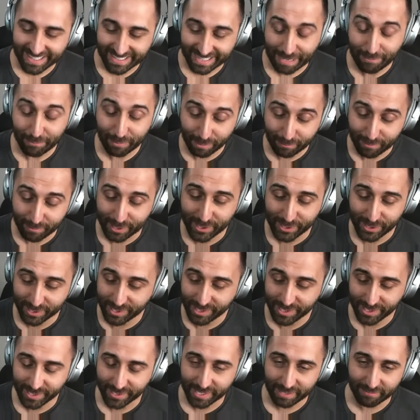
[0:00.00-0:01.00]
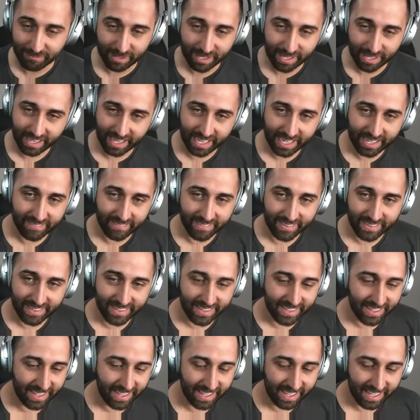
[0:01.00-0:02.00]
I probably should do it, but I have
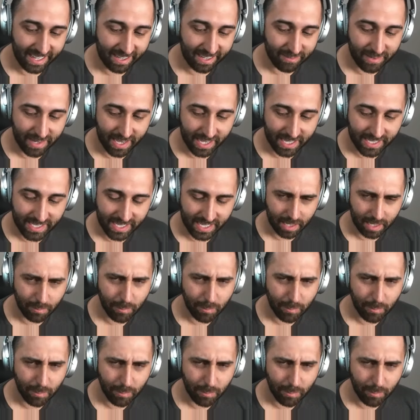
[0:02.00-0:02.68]
not it.